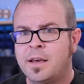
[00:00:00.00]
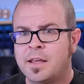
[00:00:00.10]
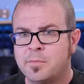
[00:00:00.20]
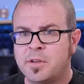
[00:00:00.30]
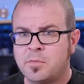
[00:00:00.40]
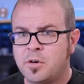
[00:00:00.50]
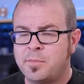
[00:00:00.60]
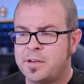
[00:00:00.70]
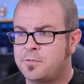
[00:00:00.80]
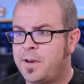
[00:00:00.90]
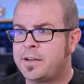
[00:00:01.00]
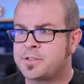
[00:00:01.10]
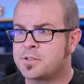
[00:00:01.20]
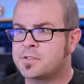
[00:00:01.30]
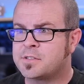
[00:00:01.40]
And the motherboard
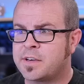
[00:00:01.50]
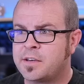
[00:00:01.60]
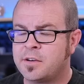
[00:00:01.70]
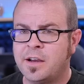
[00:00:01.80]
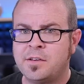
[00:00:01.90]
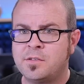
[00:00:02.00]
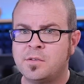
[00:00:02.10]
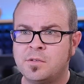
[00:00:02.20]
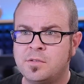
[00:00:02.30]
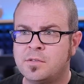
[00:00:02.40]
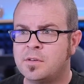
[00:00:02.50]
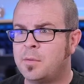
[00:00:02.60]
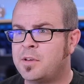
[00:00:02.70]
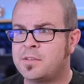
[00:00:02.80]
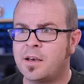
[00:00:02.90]
manufacturers like your Asus,
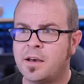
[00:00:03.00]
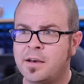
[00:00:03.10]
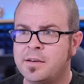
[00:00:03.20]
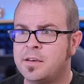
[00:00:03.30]
MSI,